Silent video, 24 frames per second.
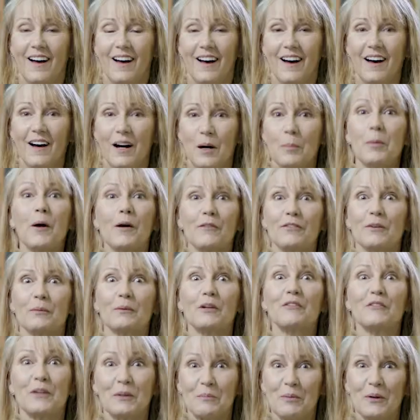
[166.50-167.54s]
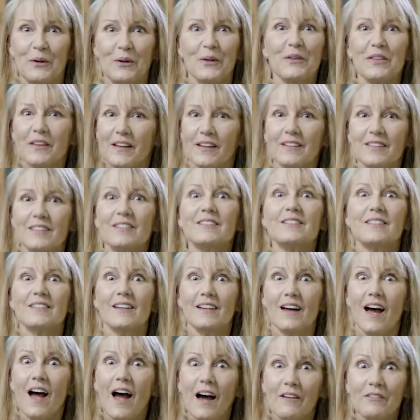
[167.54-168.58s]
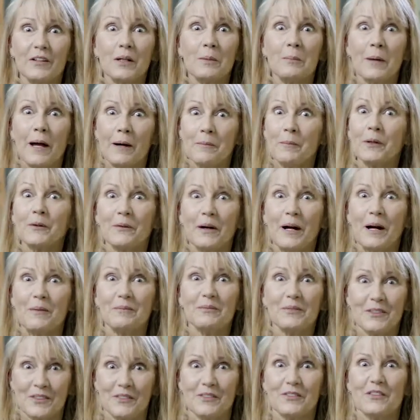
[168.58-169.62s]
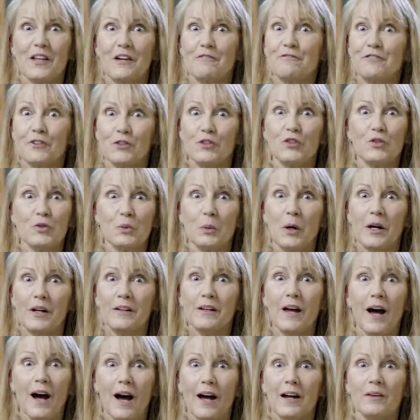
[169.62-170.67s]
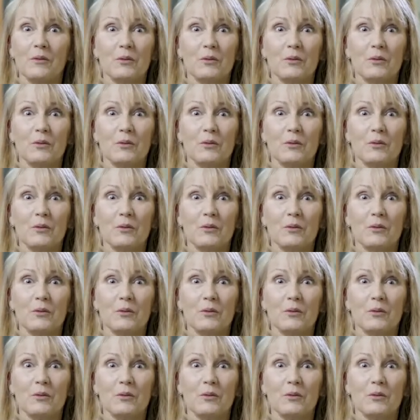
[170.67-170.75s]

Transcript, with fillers: uh, apart from giving birth, is having a mammogram. Seriously, that first one, I